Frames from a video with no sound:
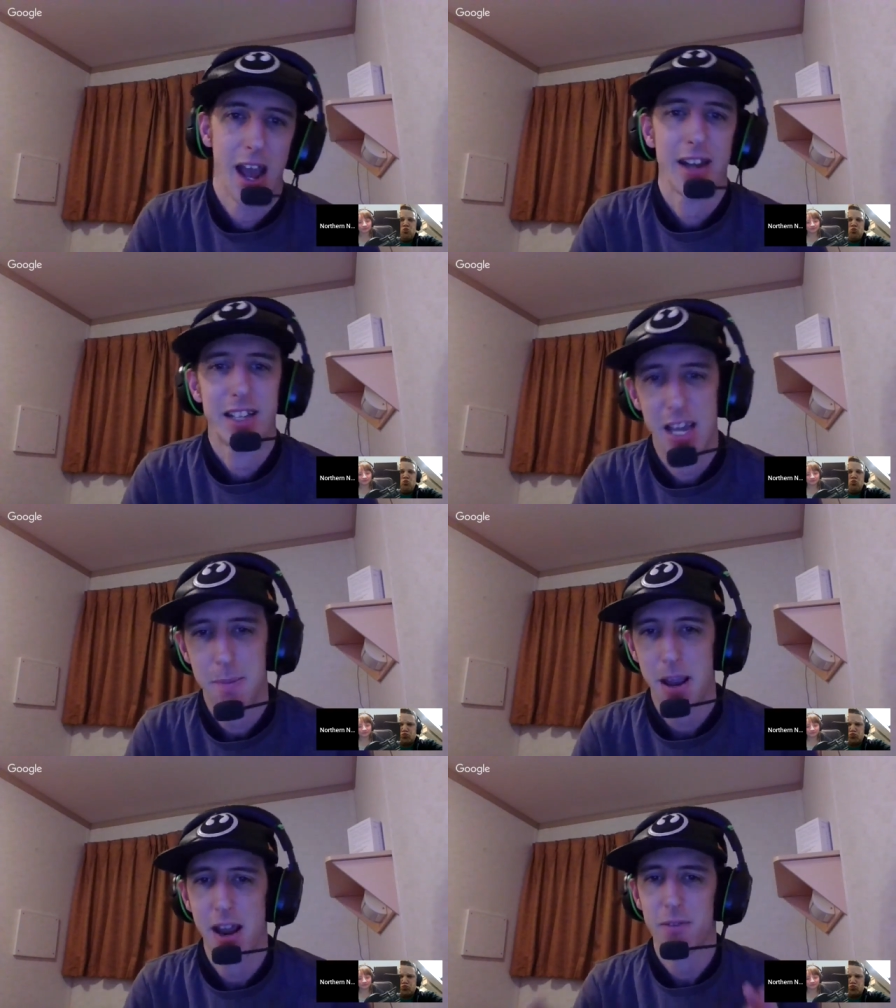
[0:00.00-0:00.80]
and keep
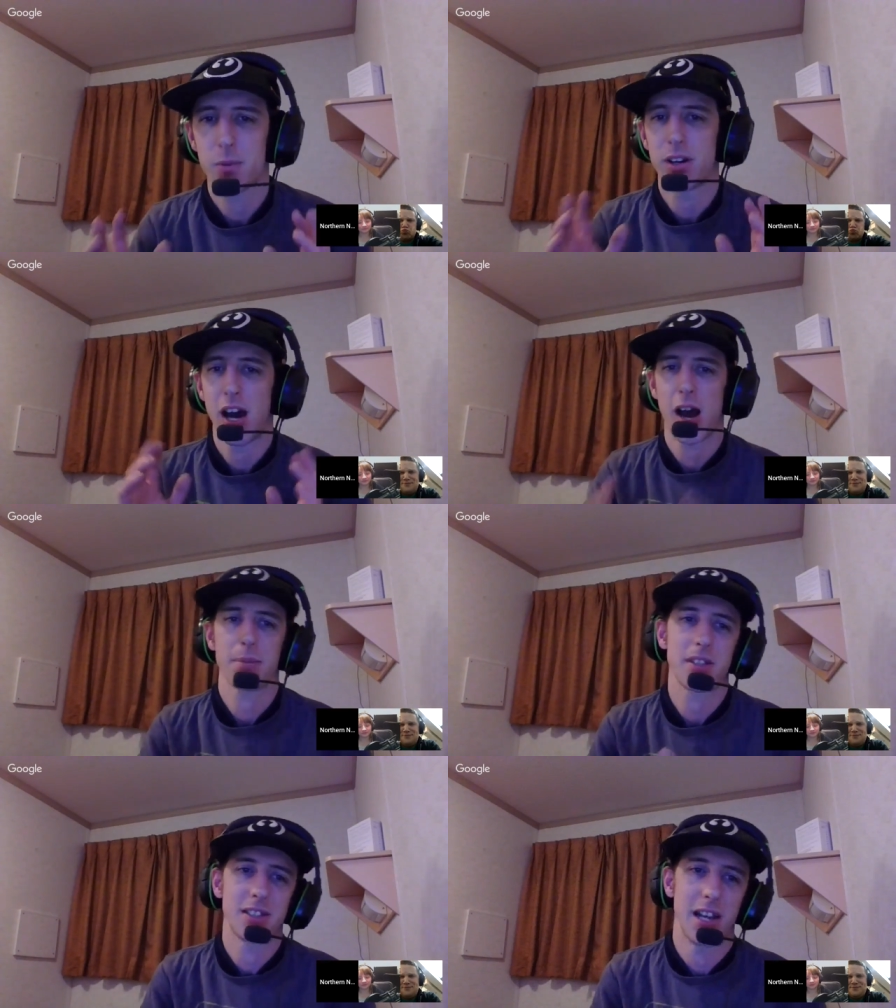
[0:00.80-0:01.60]
everyone
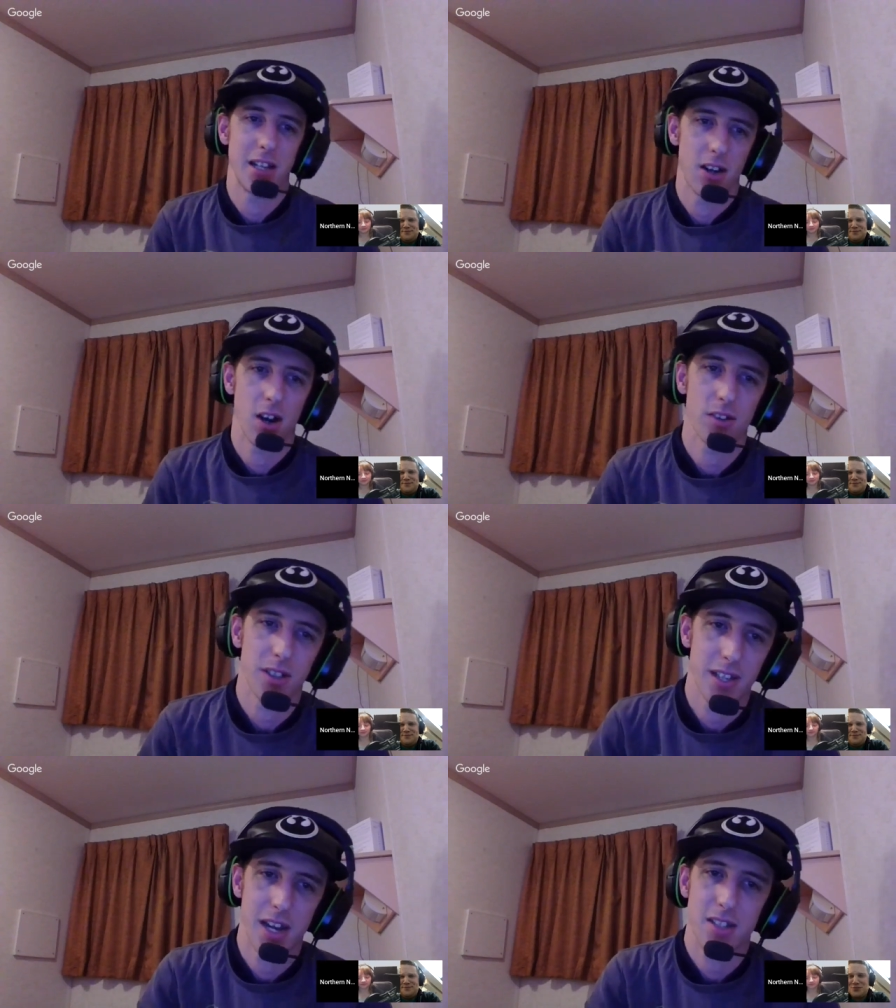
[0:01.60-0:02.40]
up to date on the
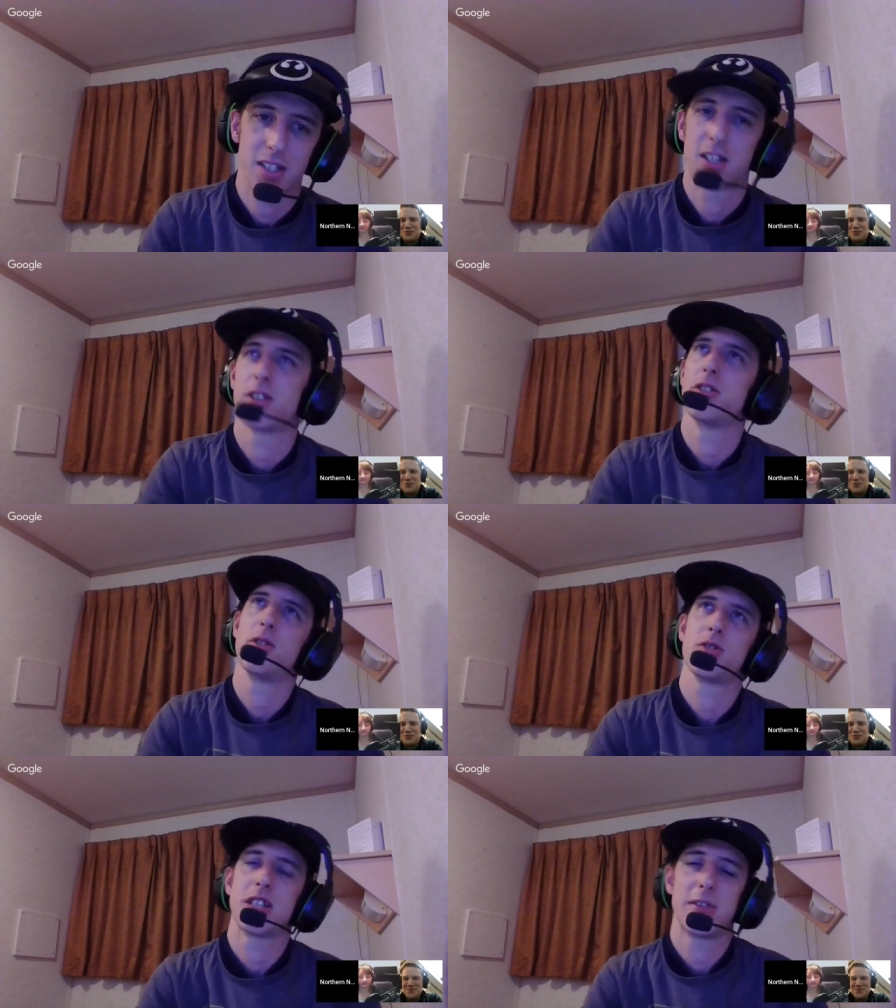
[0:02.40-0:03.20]
latest
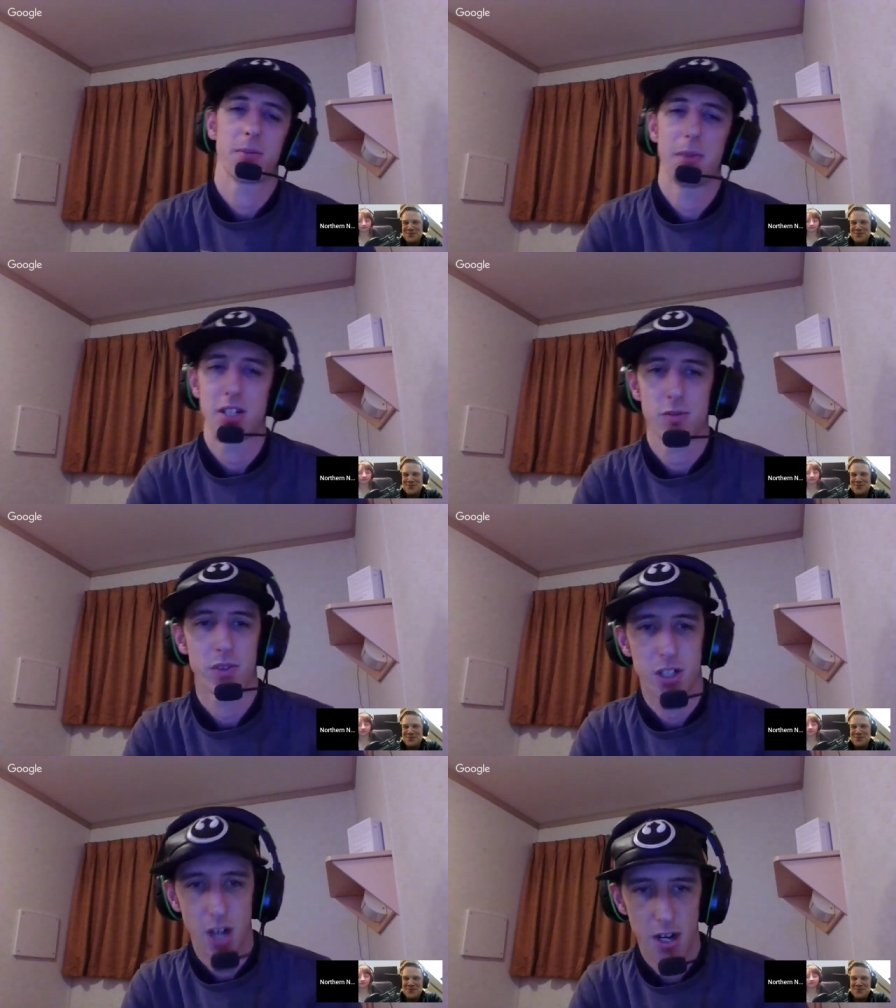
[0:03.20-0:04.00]
news and information
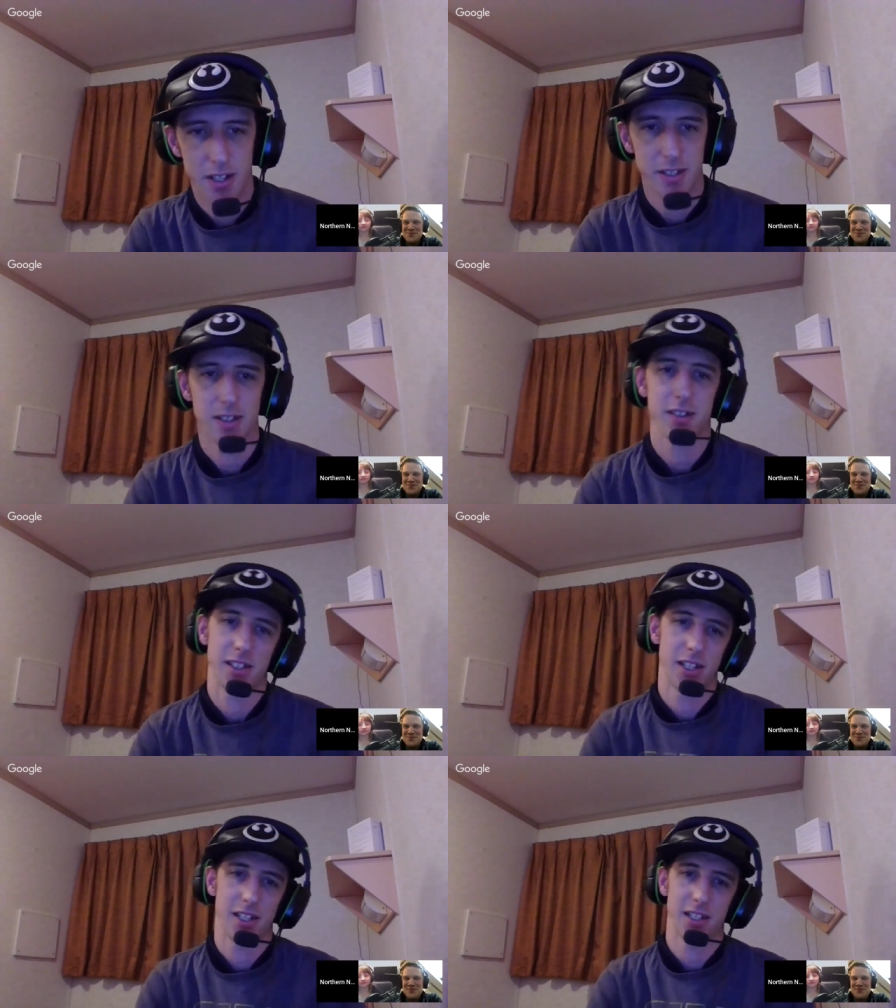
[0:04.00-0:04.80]
regarding
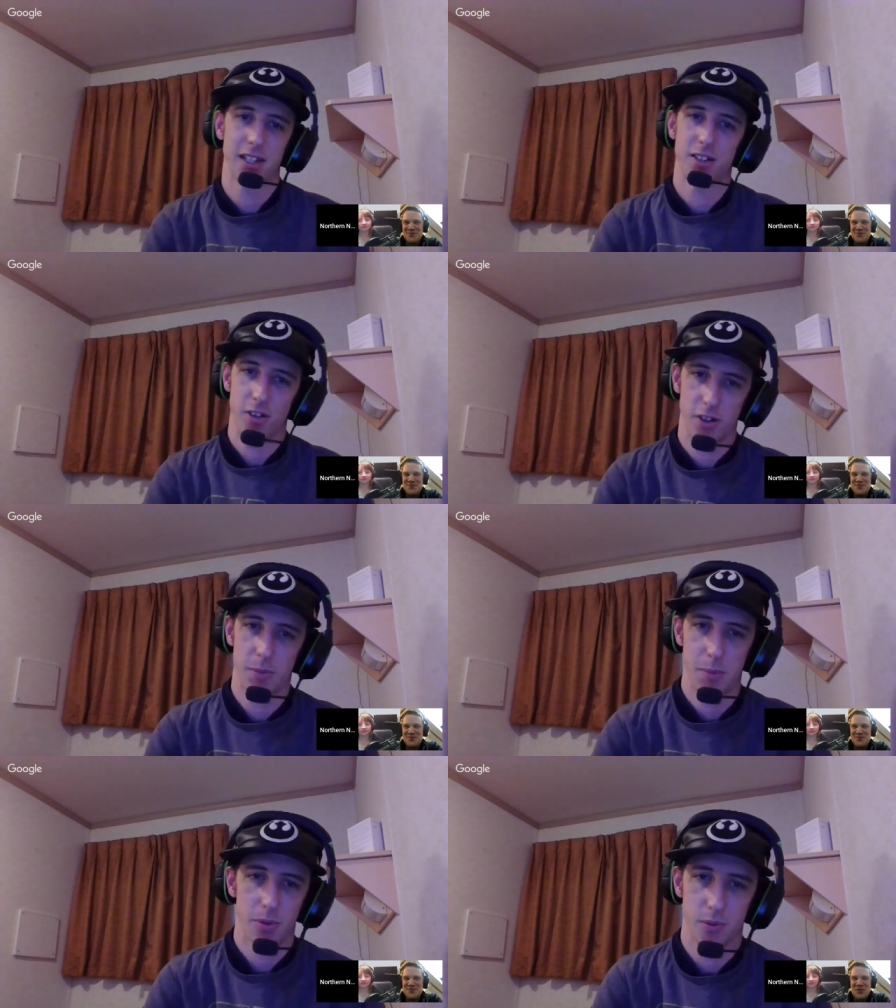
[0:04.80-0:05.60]
the geeky and nerdy
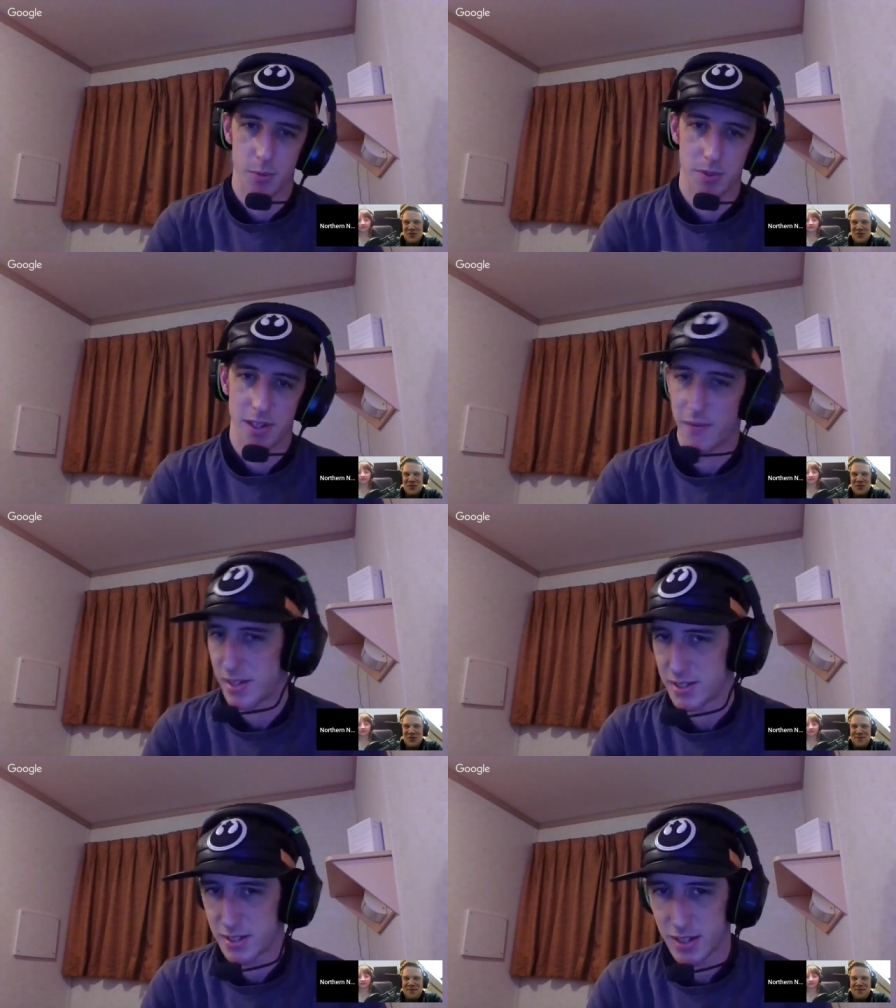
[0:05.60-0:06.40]
people, groups, and
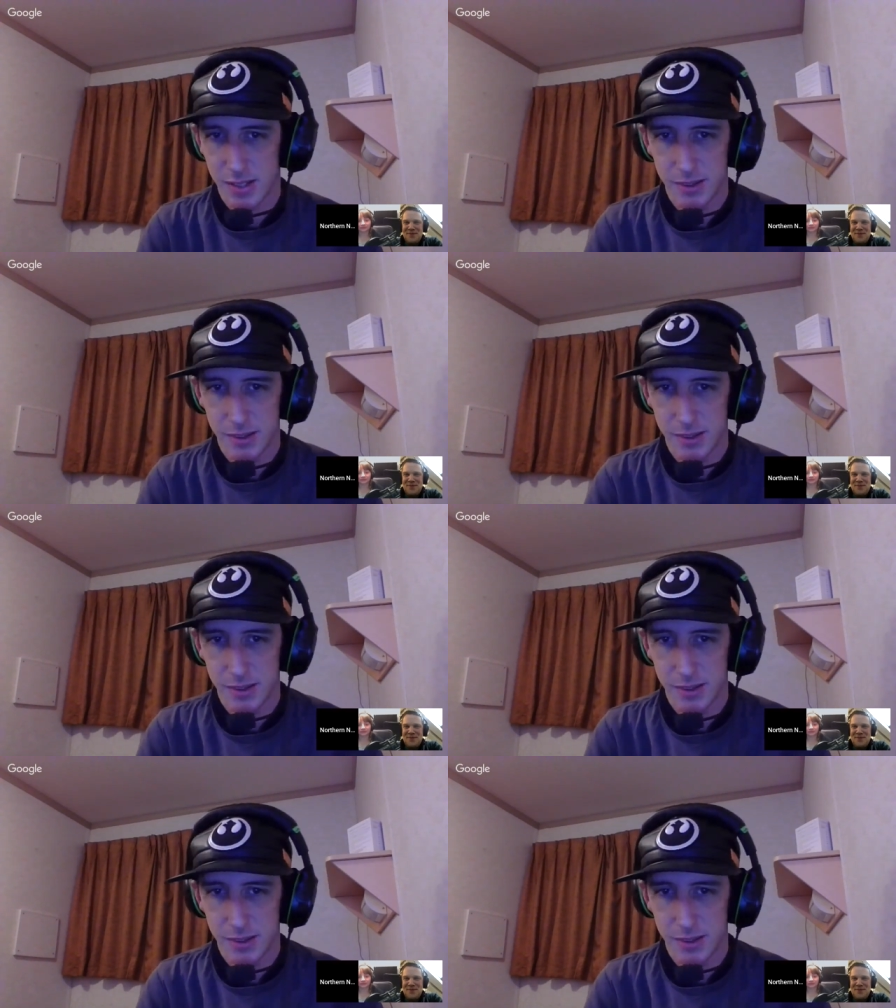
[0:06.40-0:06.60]
events.